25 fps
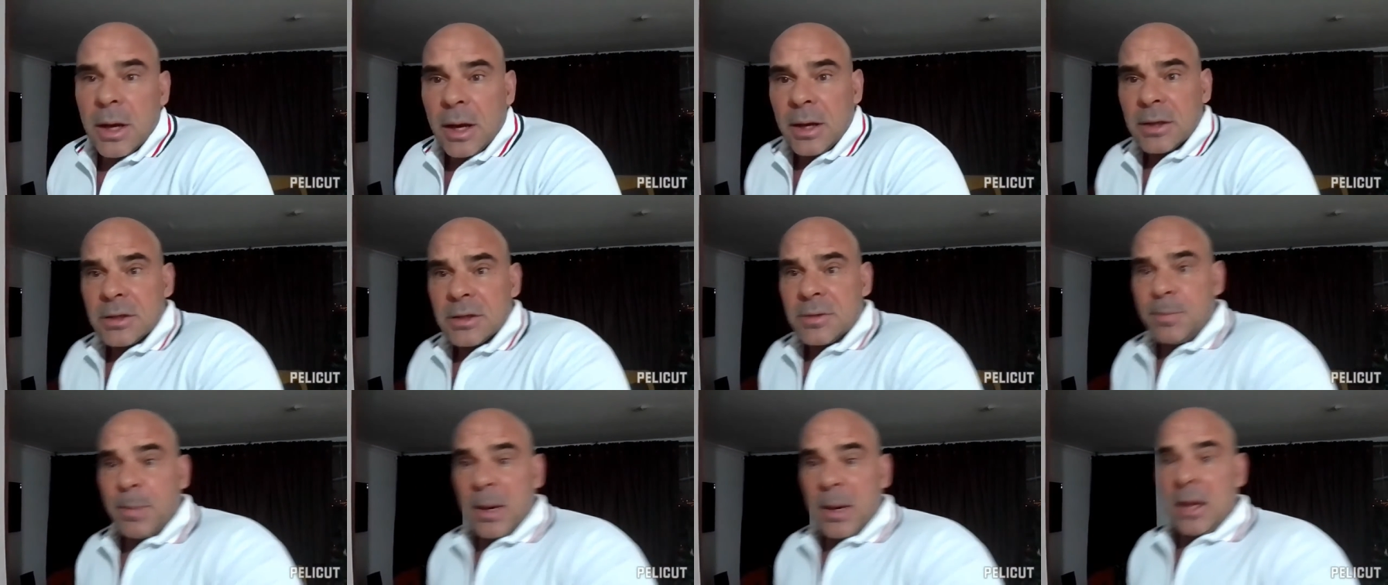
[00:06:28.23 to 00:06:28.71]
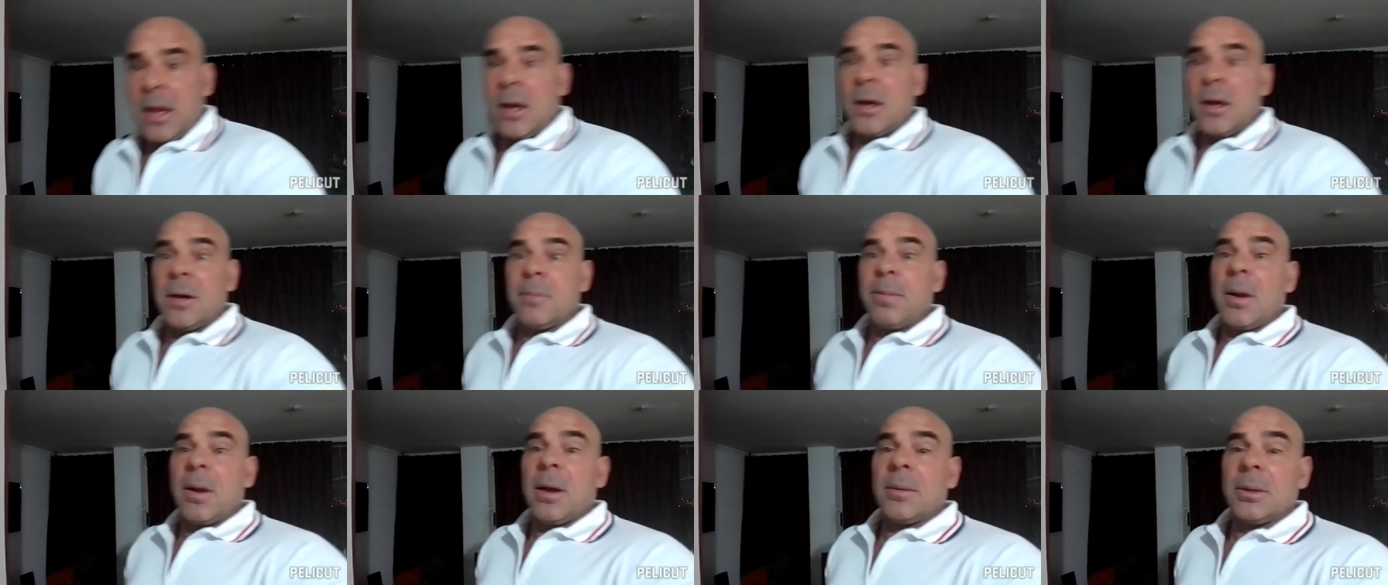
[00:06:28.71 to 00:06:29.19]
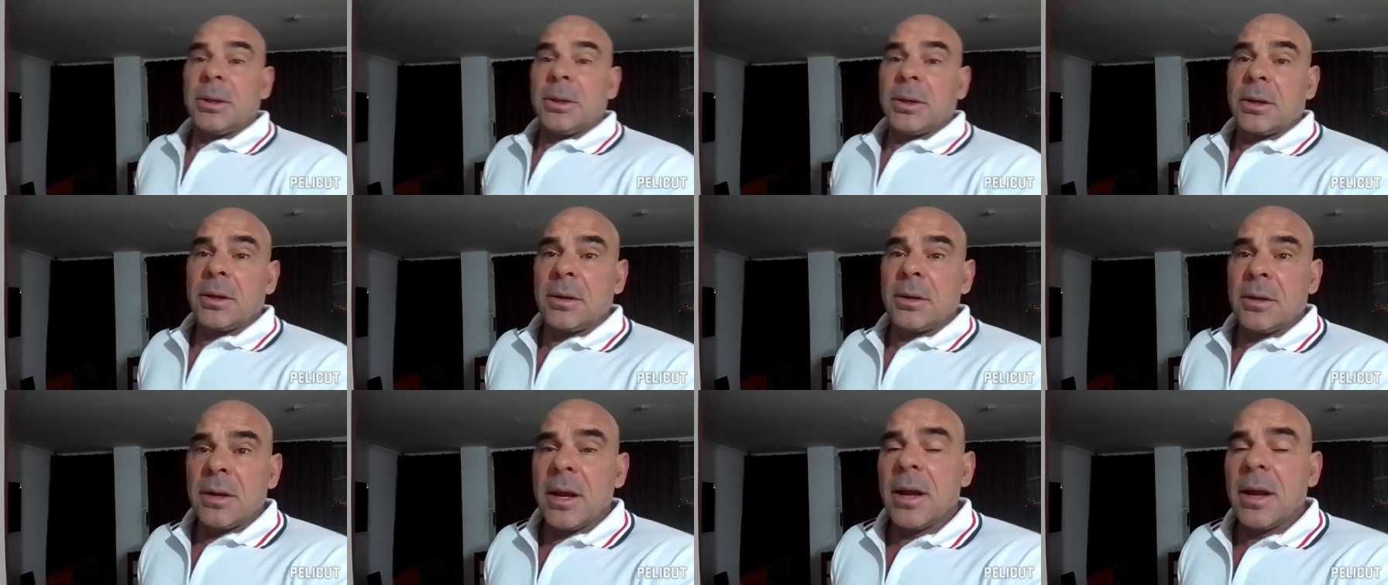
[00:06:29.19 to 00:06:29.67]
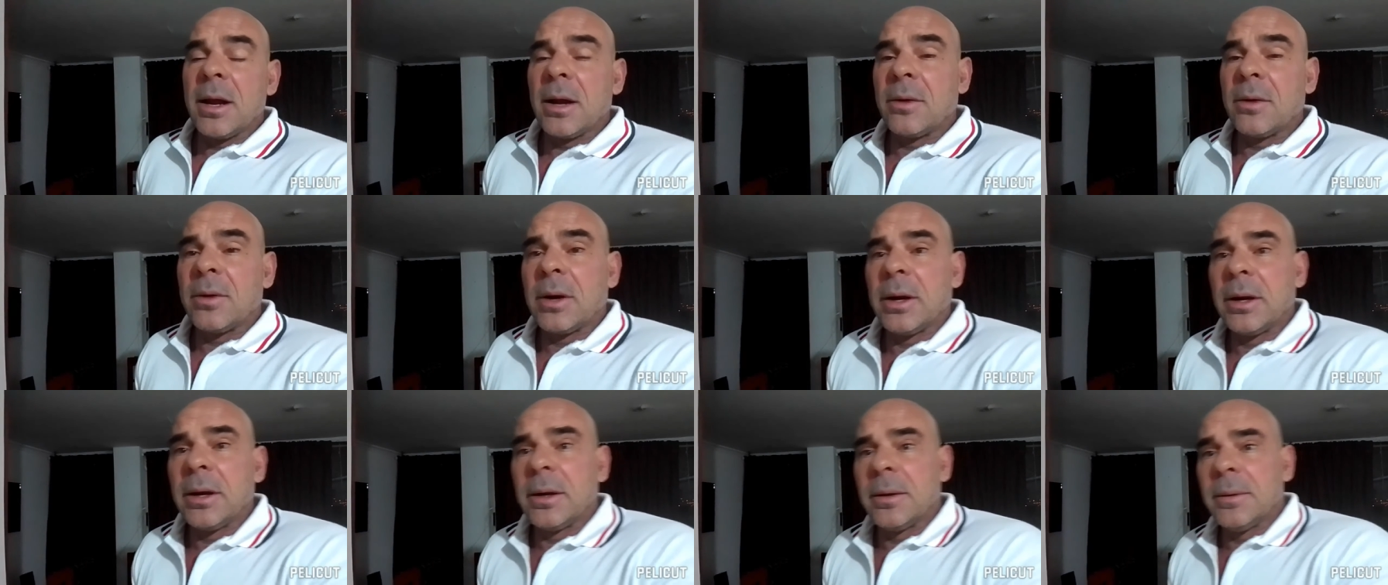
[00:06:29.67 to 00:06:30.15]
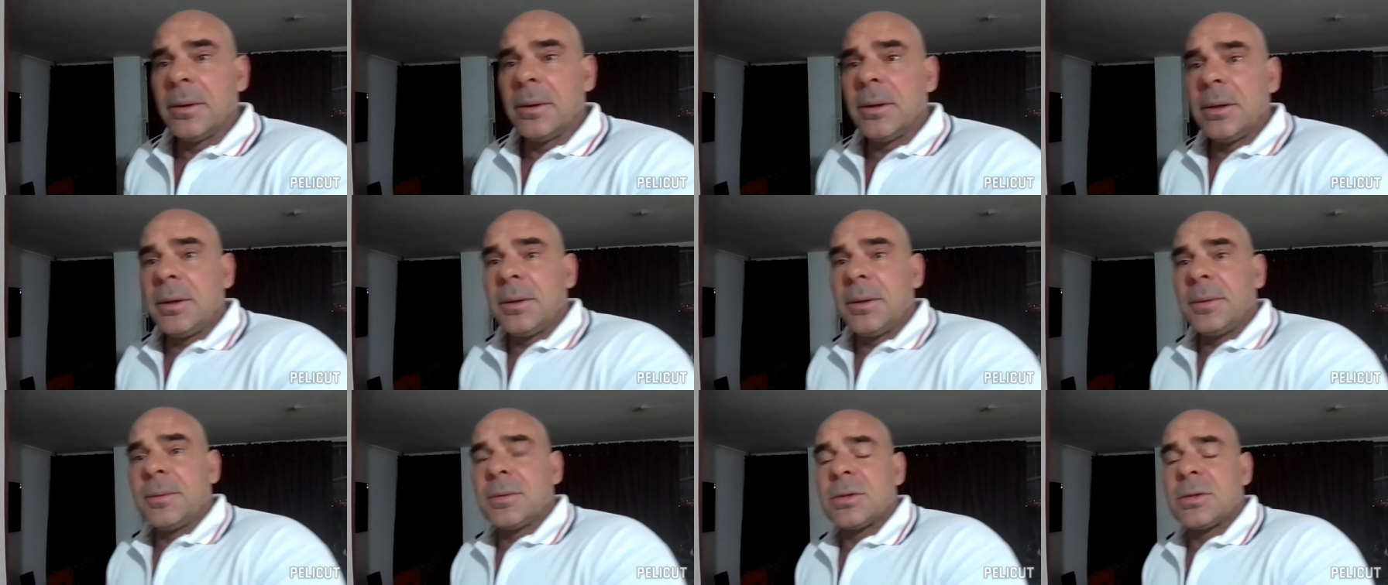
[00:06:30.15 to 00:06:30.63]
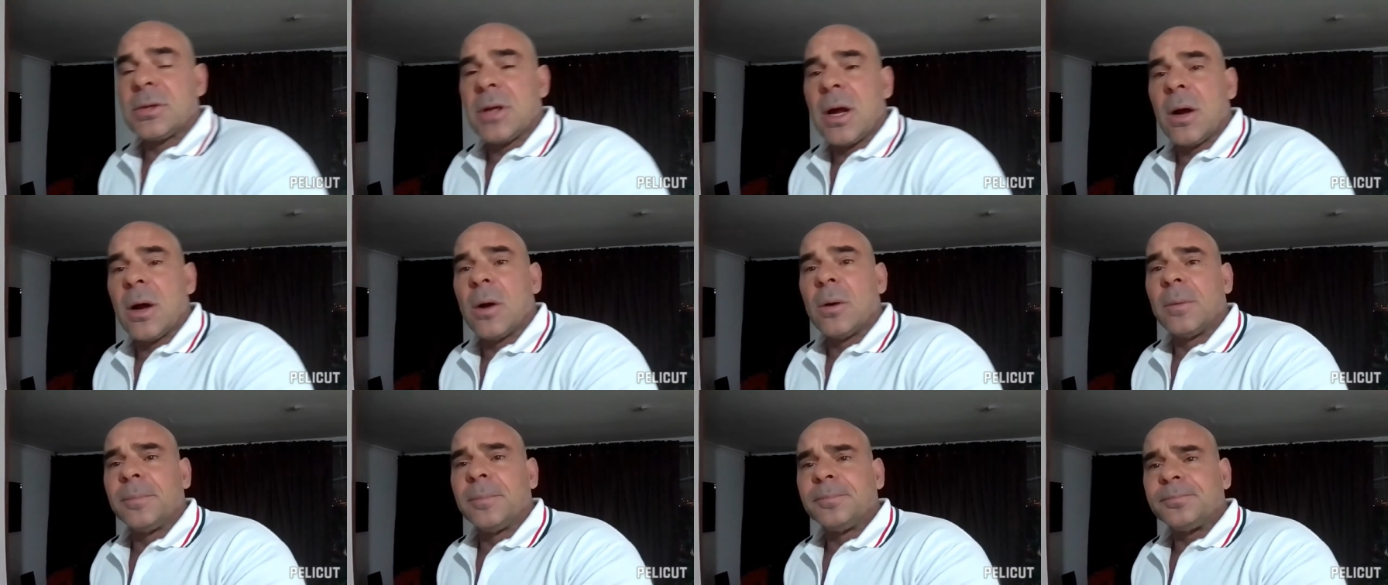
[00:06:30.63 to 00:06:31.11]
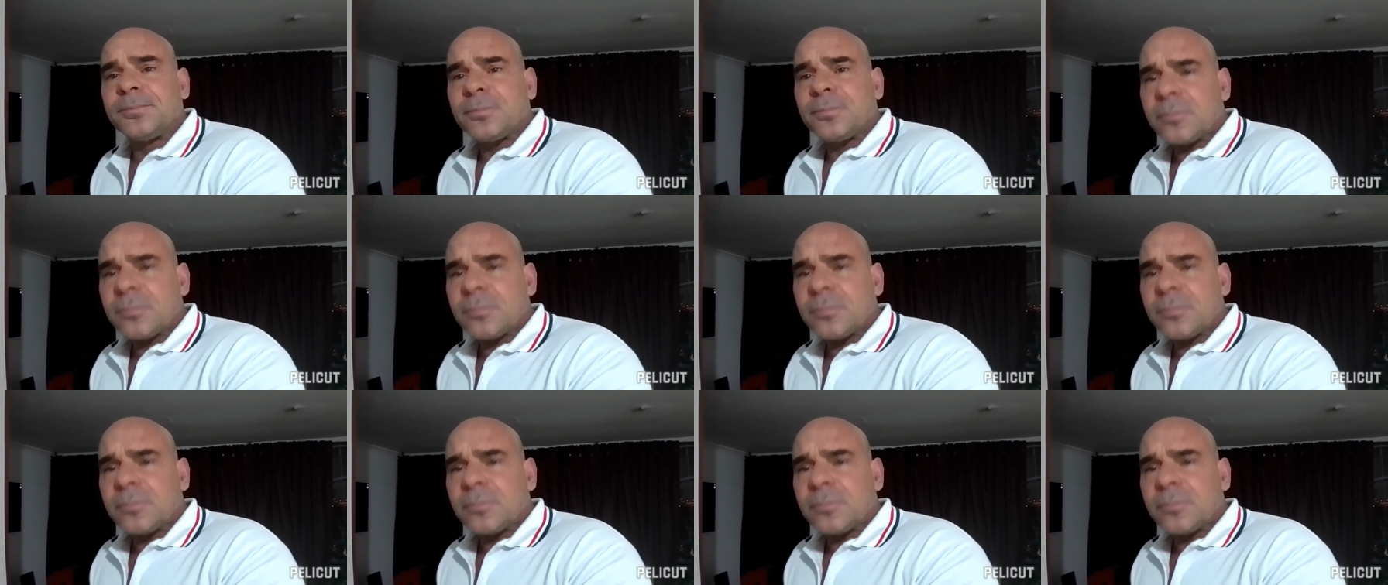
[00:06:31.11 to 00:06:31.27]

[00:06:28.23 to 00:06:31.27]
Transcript: and speaking in public. Yeah, right. So,